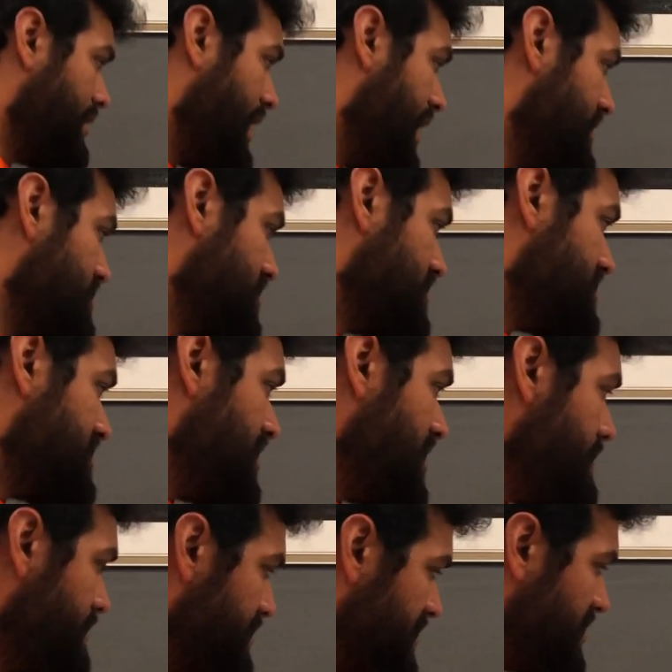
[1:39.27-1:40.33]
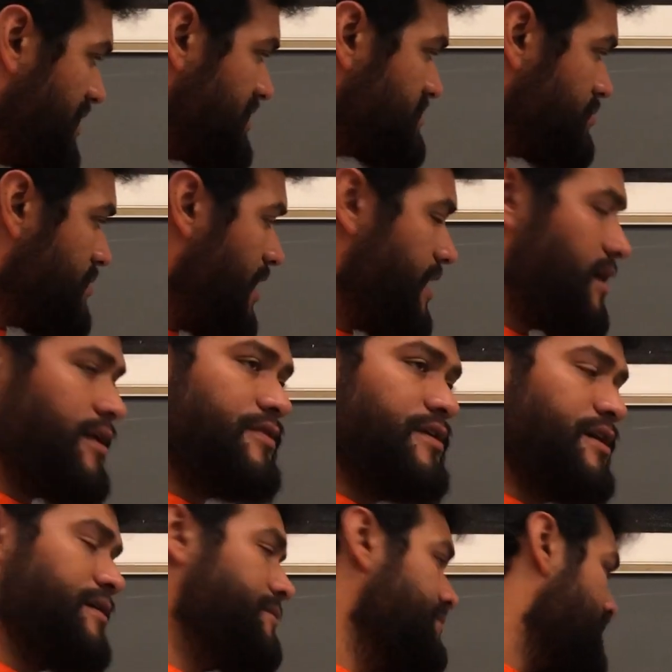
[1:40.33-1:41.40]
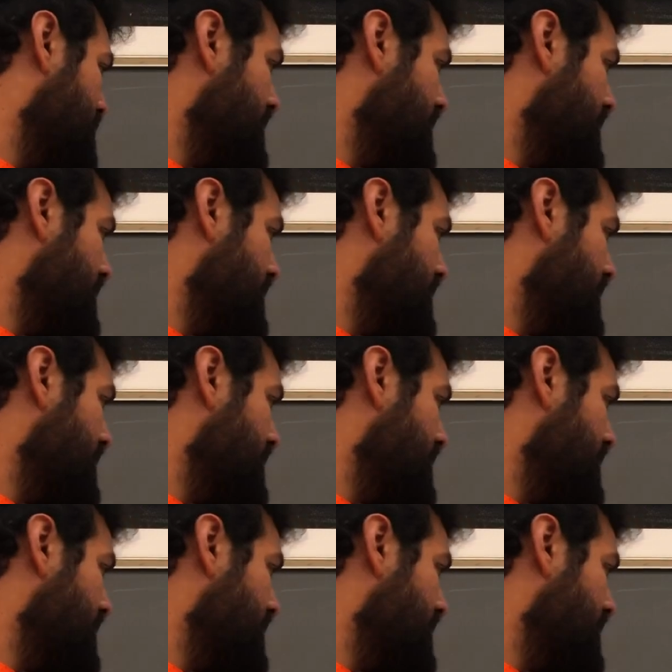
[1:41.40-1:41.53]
As you can see, it's right on there.